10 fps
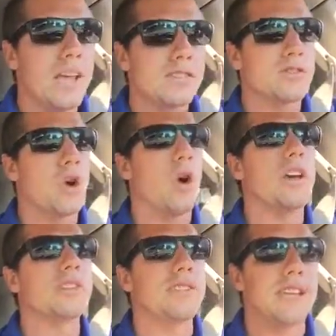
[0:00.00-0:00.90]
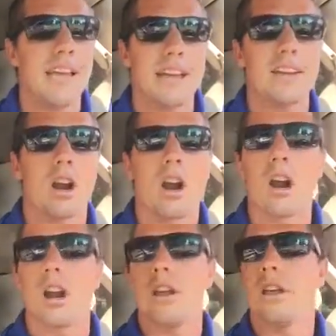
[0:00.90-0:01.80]
His toys he had to
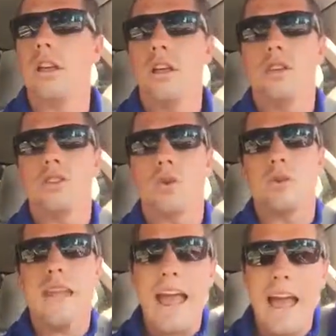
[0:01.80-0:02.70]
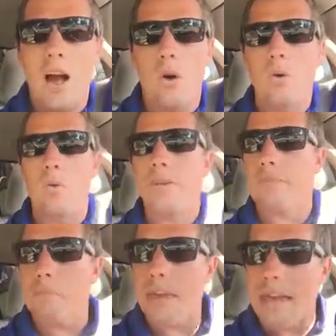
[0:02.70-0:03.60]
earn. So now
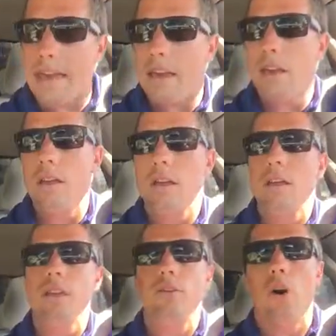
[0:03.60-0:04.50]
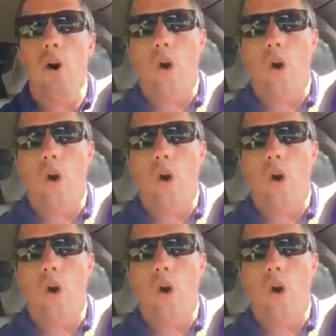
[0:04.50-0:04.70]
with me, the